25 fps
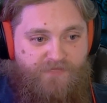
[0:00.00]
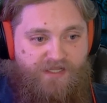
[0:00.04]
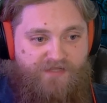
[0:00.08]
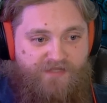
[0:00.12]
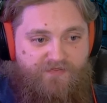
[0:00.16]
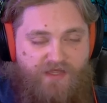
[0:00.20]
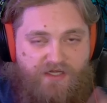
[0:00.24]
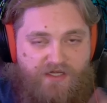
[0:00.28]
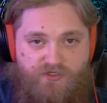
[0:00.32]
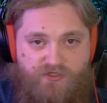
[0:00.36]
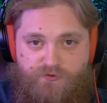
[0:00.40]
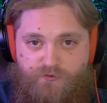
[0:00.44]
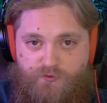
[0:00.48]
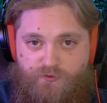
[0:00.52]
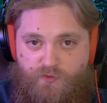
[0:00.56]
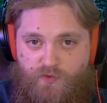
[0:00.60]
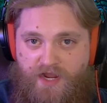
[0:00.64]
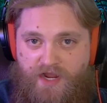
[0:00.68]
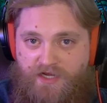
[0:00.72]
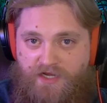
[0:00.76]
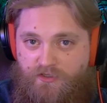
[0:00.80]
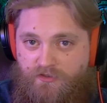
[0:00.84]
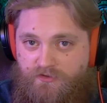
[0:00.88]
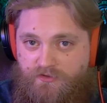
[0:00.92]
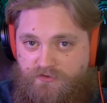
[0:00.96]
They do
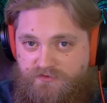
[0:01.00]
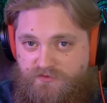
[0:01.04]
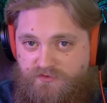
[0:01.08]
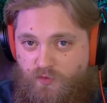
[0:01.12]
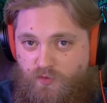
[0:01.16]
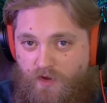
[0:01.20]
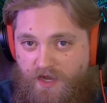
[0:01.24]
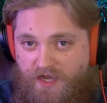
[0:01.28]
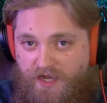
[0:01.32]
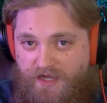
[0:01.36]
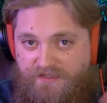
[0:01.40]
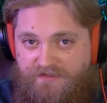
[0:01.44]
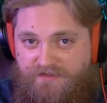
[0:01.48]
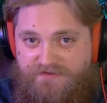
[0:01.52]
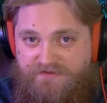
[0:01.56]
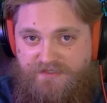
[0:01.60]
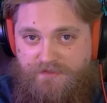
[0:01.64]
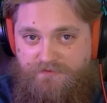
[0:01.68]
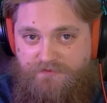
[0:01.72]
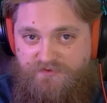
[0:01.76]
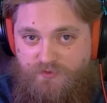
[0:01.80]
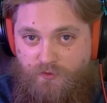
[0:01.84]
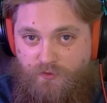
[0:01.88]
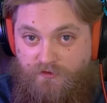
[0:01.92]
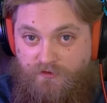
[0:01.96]
intertwine some
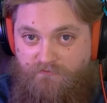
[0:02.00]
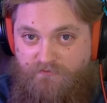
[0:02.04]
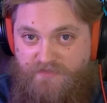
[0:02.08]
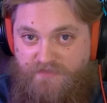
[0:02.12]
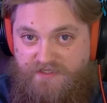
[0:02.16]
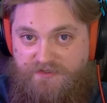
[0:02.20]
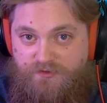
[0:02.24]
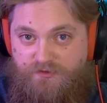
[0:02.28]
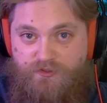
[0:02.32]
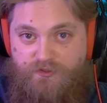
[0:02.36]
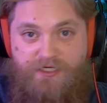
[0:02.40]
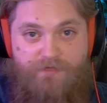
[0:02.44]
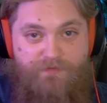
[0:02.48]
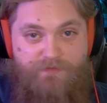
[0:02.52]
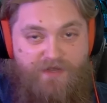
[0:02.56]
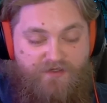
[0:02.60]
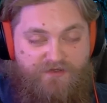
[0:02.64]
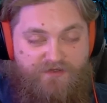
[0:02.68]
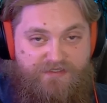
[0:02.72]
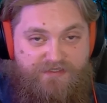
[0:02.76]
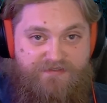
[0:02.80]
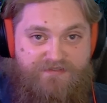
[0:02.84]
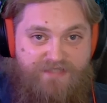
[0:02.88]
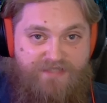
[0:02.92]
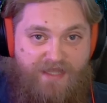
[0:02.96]
sort of mystery about
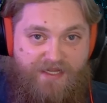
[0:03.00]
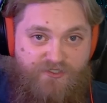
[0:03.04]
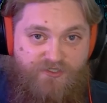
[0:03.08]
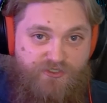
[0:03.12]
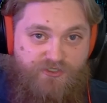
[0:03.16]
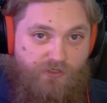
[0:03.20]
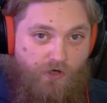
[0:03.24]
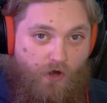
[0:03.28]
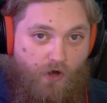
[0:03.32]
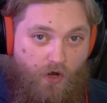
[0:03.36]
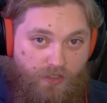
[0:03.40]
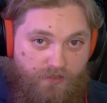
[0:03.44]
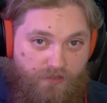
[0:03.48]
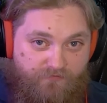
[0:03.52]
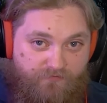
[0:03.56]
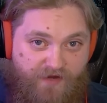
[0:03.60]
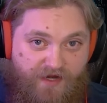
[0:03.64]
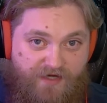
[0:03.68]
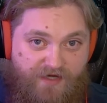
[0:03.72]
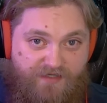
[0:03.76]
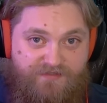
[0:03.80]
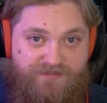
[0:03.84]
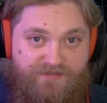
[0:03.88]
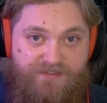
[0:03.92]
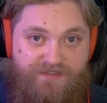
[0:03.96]
these ancient
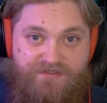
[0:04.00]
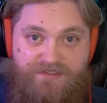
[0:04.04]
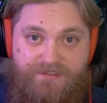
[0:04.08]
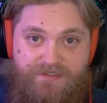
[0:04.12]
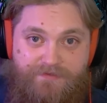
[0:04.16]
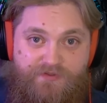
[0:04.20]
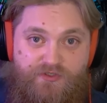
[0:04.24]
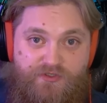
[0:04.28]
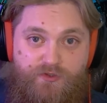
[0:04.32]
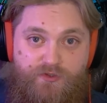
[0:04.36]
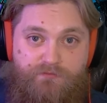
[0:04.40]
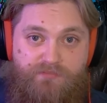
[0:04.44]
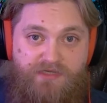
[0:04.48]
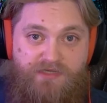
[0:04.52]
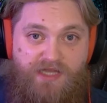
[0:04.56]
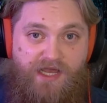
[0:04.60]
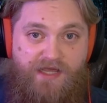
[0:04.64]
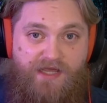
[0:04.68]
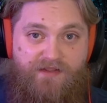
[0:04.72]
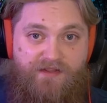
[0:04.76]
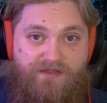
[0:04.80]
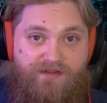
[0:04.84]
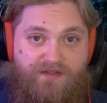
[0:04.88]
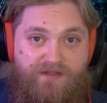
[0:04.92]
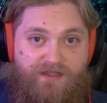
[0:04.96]
artifacts that seem to imply
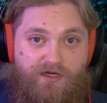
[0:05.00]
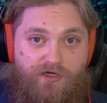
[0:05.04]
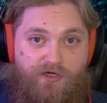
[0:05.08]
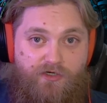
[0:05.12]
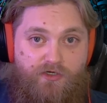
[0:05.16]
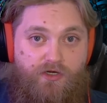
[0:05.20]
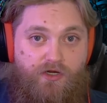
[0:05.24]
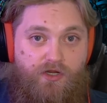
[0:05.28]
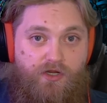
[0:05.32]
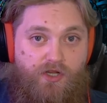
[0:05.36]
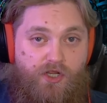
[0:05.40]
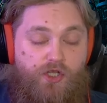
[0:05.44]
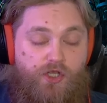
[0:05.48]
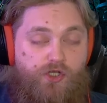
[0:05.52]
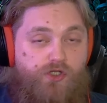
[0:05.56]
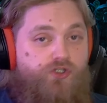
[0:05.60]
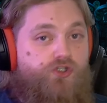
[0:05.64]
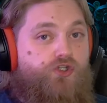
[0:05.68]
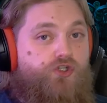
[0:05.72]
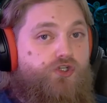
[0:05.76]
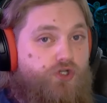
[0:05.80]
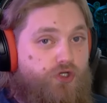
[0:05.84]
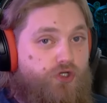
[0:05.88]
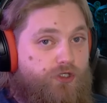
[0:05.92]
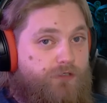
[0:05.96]
that there
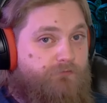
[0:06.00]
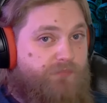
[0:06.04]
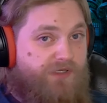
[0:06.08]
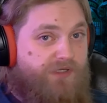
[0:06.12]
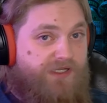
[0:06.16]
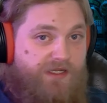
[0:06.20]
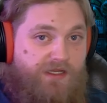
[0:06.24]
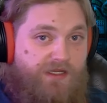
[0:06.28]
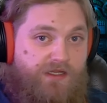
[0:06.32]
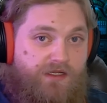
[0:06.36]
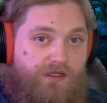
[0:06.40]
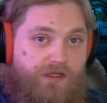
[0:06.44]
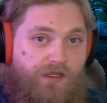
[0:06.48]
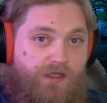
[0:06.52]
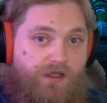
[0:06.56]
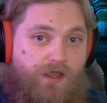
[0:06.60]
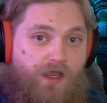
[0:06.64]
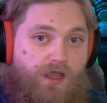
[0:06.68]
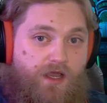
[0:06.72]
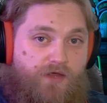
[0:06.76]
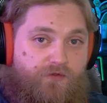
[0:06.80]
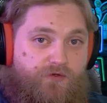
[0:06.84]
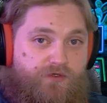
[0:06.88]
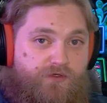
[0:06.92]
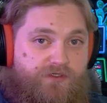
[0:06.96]
should be
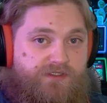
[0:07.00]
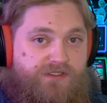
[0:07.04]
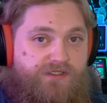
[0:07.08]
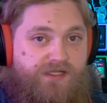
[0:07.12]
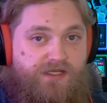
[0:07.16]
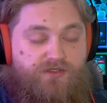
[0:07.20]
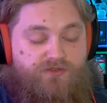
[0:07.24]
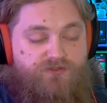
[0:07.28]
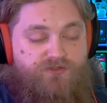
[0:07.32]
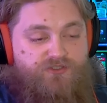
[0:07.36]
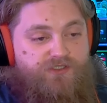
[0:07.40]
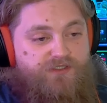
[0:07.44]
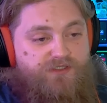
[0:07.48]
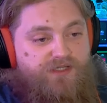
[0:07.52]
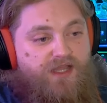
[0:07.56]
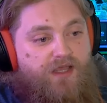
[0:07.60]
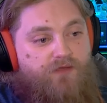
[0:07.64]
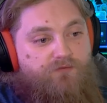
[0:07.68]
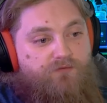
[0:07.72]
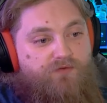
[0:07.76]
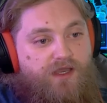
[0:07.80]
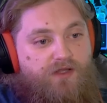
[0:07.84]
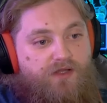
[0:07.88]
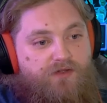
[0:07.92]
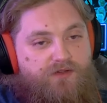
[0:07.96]
other intelligent
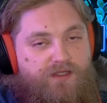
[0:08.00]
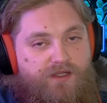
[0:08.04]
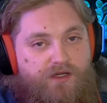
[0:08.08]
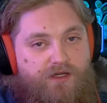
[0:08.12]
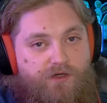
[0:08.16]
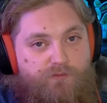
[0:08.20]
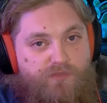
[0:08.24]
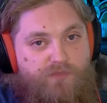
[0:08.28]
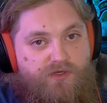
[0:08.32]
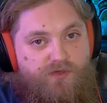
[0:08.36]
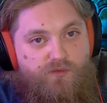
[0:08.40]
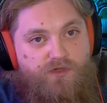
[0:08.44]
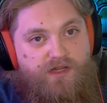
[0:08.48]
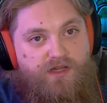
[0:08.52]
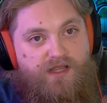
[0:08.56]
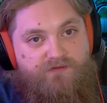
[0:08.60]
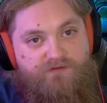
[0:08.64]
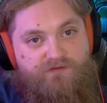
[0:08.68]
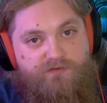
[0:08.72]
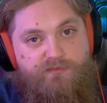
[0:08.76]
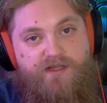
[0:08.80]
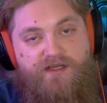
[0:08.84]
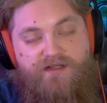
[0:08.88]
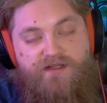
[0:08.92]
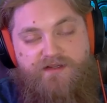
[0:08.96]
life out there, but we'll have to
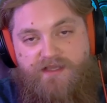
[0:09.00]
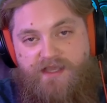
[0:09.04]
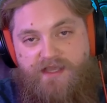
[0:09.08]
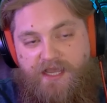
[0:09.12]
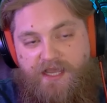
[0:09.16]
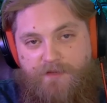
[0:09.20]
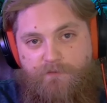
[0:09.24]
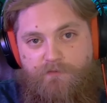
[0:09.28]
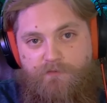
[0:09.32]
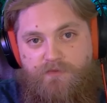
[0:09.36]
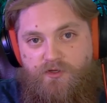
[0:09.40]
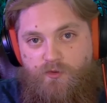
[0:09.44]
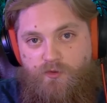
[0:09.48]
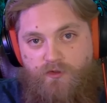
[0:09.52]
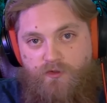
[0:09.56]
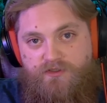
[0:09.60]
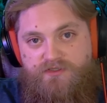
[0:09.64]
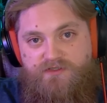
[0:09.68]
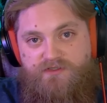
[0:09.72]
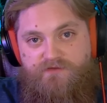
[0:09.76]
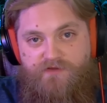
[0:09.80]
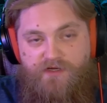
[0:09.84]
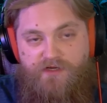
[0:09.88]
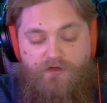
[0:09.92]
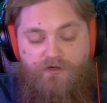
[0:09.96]
play the game in order
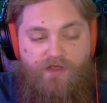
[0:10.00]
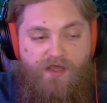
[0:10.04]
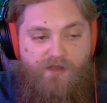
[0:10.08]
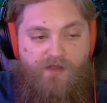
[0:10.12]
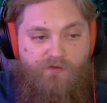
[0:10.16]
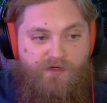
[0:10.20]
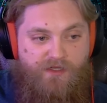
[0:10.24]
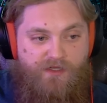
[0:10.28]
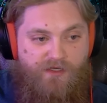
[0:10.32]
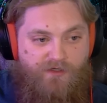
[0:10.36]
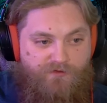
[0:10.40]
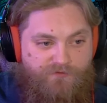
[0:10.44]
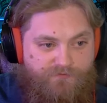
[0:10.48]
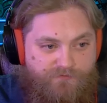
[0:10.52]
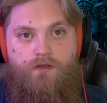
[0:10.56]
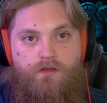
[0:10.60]
to figure that one out.